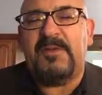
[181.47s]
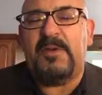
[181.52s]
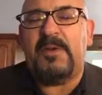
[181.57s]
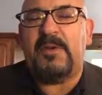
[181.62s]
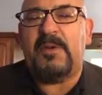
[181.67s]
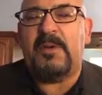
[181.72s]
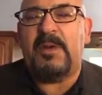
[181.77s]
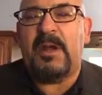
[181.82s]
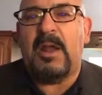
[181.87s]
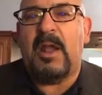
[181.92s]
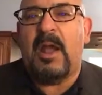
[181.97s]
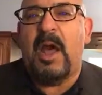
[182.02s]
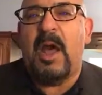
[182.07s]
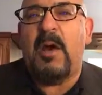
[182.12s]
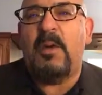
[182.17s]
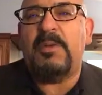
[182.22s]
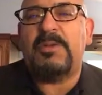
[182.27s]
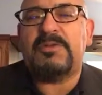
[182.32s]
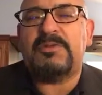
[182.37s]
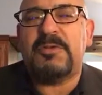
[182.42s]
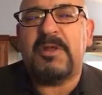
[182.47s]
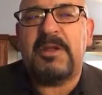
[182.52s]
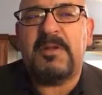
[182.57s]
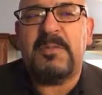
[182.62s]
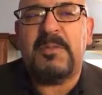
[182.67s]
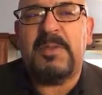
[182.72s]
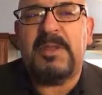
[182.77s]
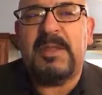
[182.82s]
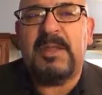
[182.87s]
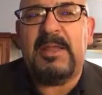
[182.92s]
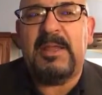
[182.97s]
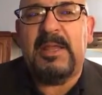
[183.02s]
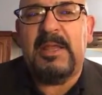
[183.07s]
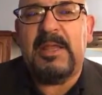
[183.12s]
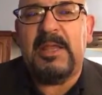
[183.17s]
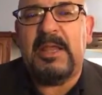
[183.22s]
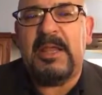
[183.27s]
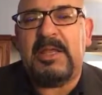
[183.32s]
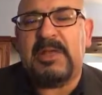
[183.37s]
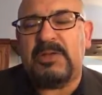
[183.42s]
you're always trying to be
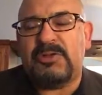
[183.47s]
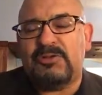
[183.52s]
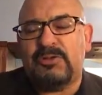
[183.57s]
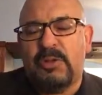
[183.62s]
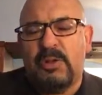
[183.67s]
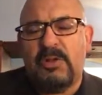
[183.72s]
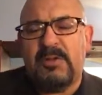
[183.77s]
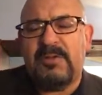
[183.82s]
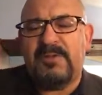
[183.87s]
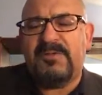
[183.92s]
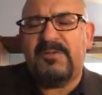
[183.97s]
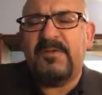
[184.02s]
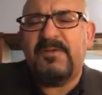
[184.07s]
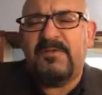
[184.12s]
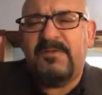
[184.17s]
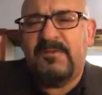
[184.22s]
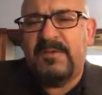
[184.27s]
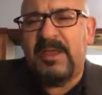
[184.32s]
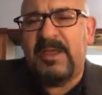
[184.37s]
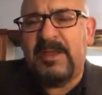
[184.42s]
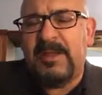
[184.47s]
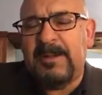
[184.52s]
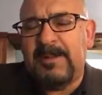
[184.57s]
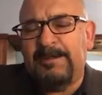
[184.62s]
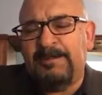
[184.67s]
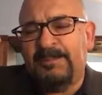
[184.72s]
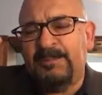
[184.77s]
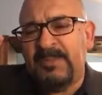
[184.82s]
in control, or if you fit